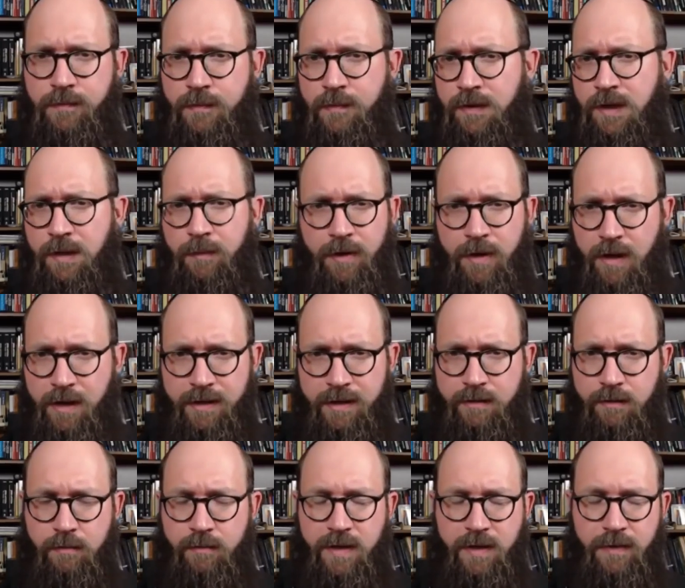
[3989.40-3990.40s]
leprechauns
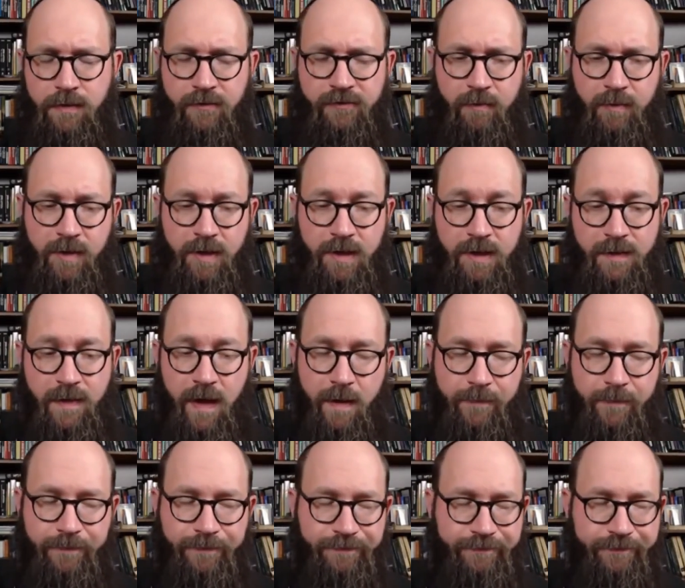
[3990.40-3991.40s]
are a myth or something like that.
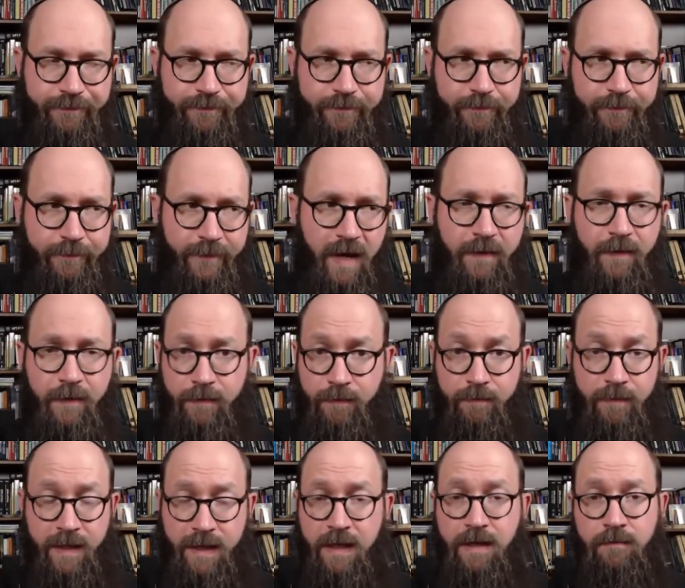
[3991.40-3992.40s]
Not that,
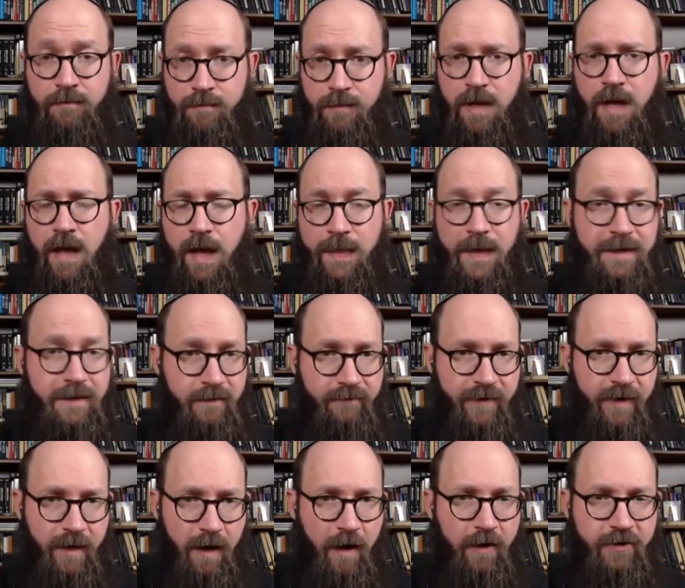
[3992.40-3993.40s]
again, and that's
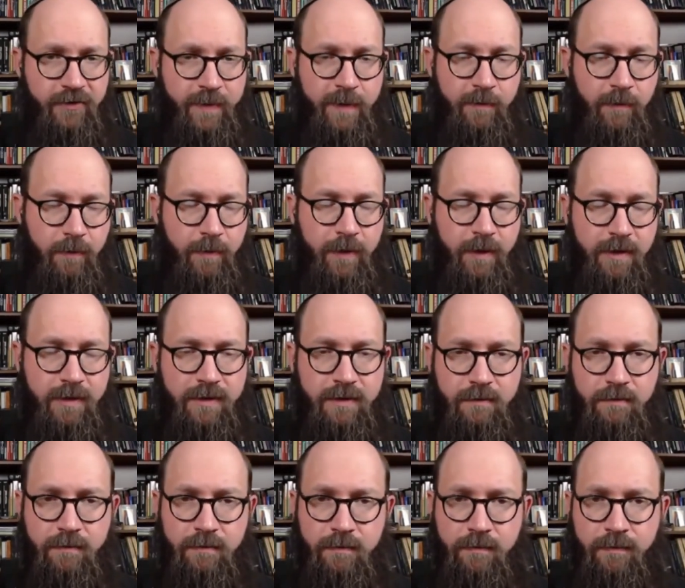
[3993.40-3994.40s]
unfair to Irish people because hmm.
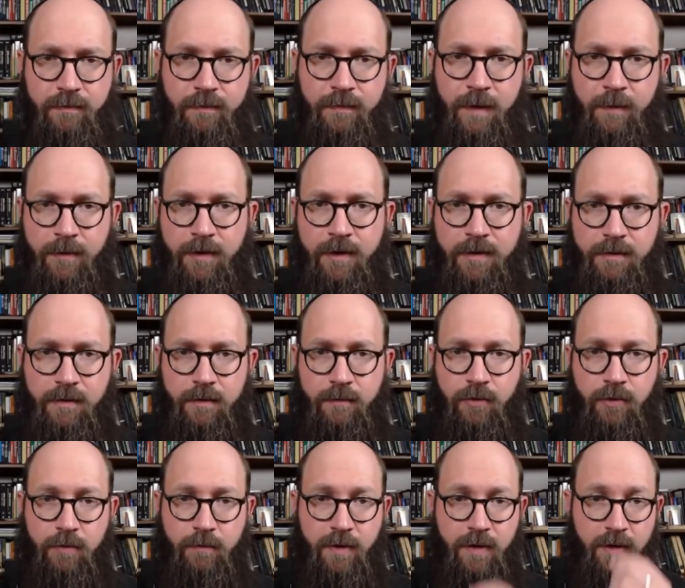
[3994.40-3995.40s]
leprechauns are an
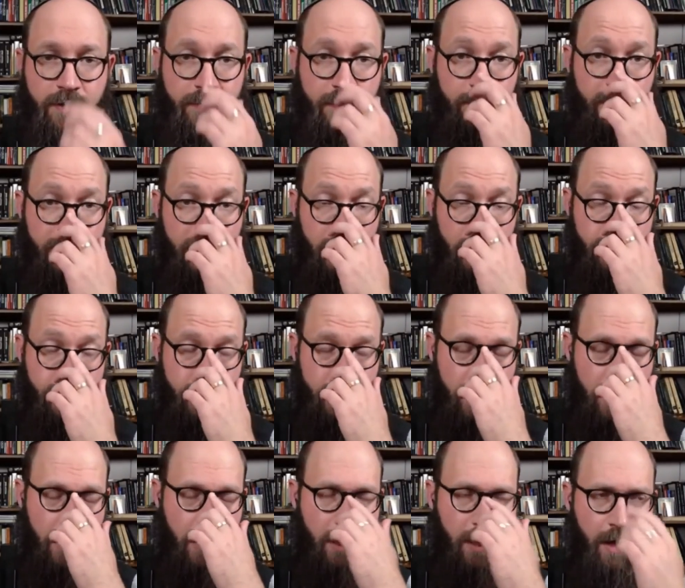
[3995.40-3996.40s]
important part of their mythology.
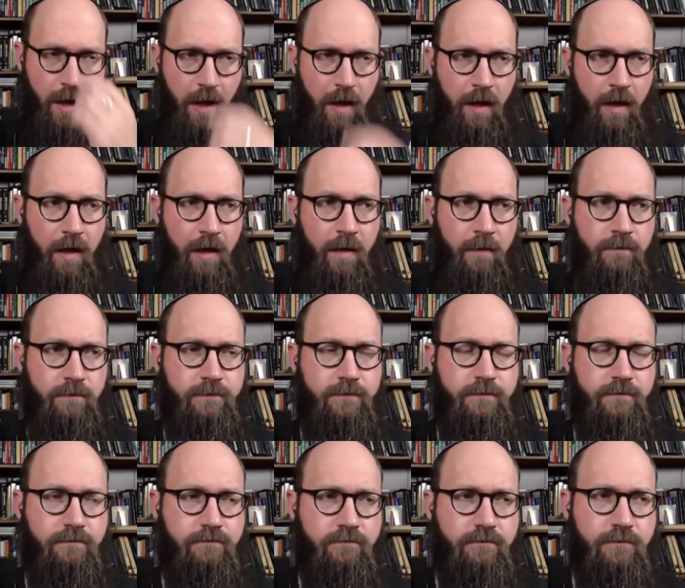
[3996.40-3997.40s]
Um,
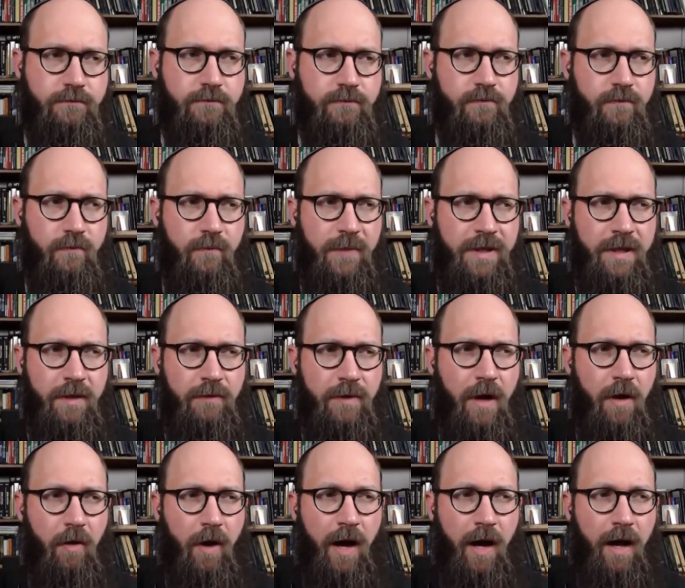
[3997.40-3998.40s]
so
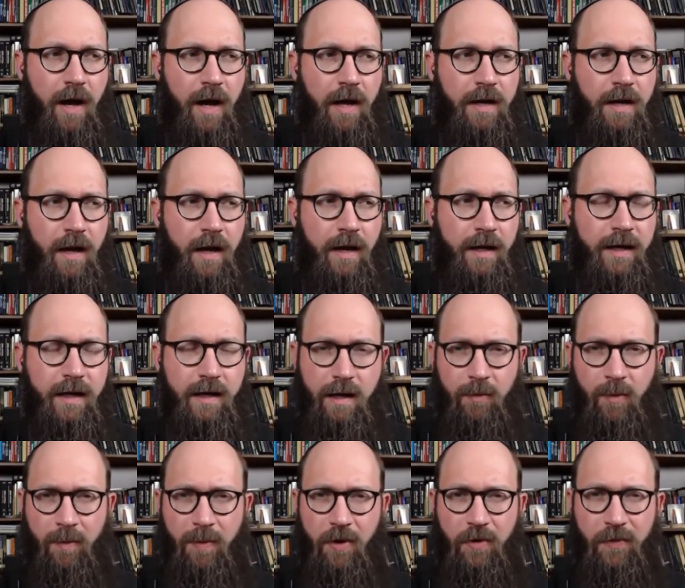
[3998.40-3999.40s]
no, I, I, again, I'm
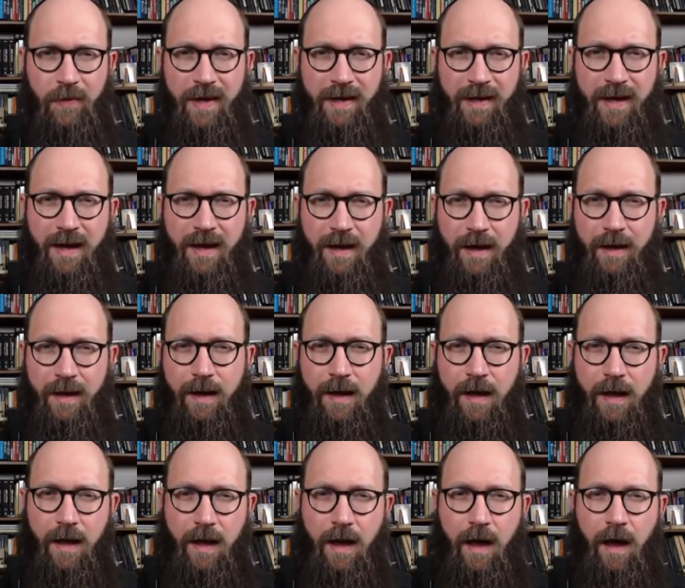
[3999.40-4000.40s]
a both and guy.
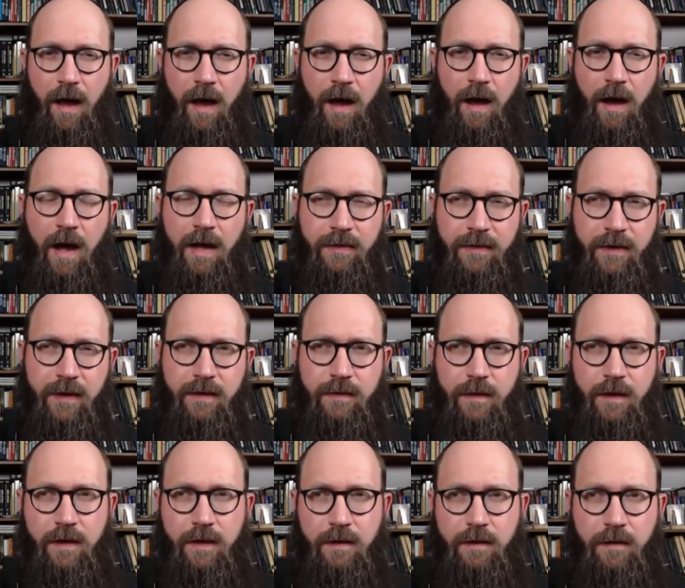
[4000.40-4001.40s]
I, I think
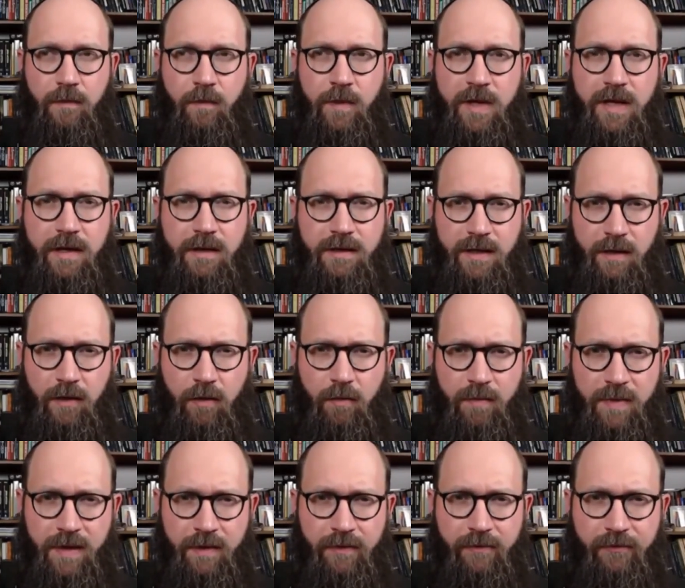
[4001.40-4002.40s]
that we can tell
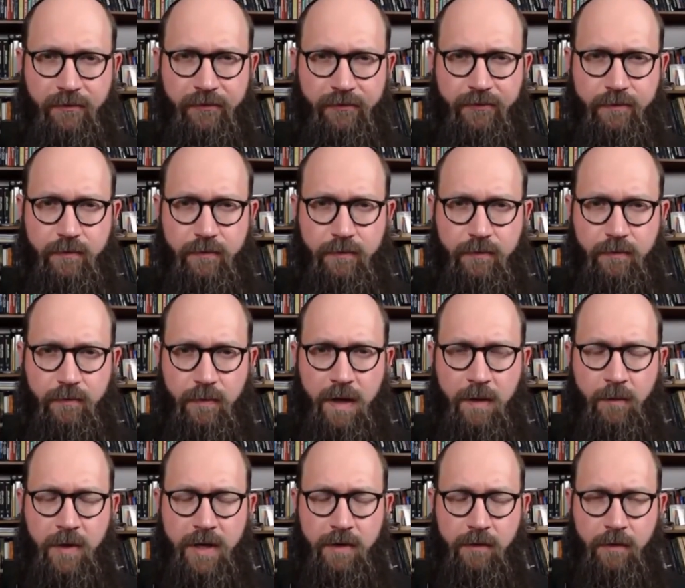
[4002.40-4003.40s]
myths
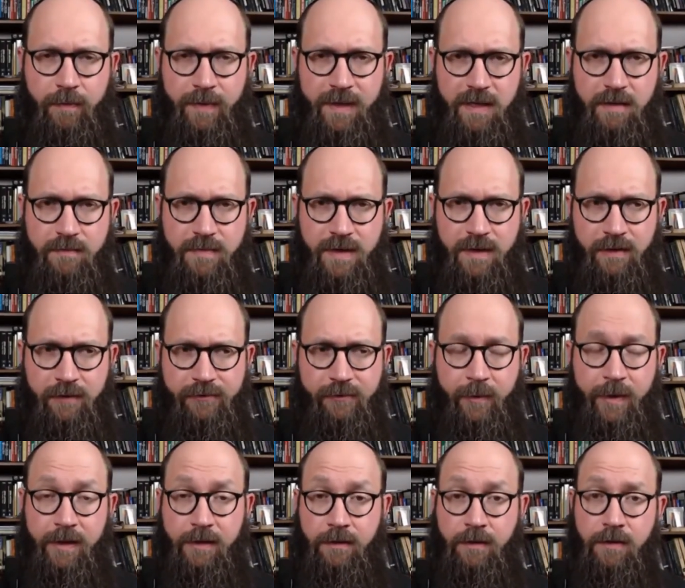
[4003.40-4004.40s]
and we can repeat myths and we
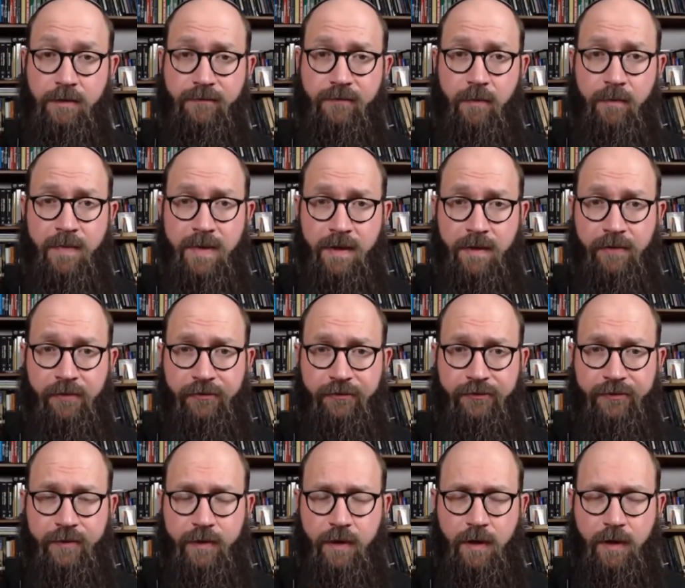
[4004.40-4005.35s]
can learn from myths,